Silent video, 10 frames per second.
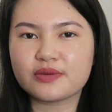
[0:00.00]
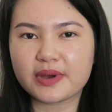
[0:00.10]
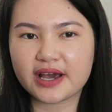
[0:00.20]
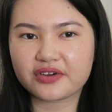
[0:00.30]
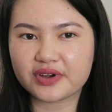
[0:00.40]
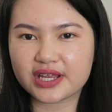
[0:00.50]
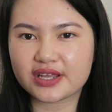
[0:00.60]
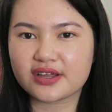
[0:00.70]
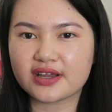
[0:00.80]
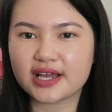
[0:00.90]
the back right
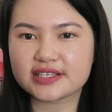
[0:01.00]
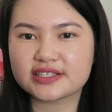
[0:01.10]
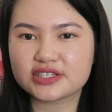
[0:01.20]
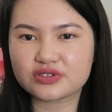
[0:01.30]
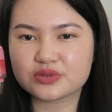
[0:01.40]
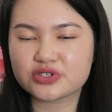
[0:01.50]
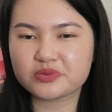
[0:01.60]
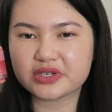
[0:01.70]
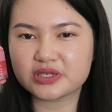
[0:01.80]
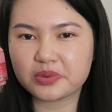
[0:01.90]
here, it has a
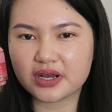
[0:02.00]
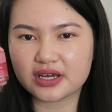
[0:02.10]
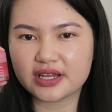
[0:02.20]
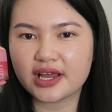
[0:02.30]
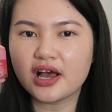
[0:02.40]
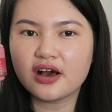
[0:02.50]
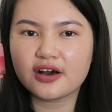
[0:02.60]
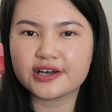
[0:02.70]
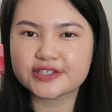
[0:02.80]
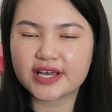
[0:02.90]
description about the product,
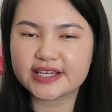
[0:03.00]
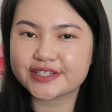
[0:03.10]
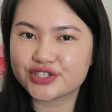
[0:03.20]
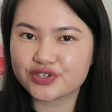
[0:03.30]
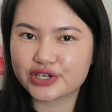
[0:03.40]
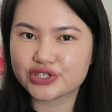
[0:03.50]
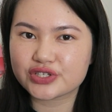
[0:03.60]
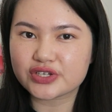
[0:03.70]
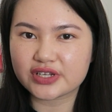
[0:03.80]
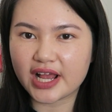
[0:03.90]
also has
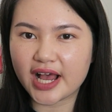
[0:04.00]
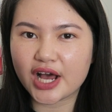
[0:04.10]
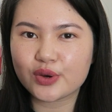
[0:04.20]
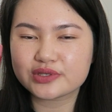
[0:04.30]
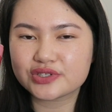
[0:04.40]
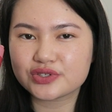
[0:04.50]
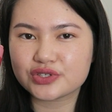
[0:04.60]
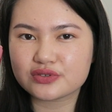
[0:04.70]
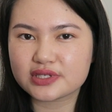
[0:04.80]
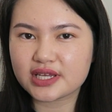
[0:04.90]
instructions on how to
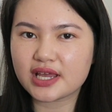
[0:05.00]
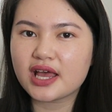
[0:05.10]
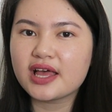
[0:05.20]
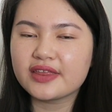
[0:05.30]
use it.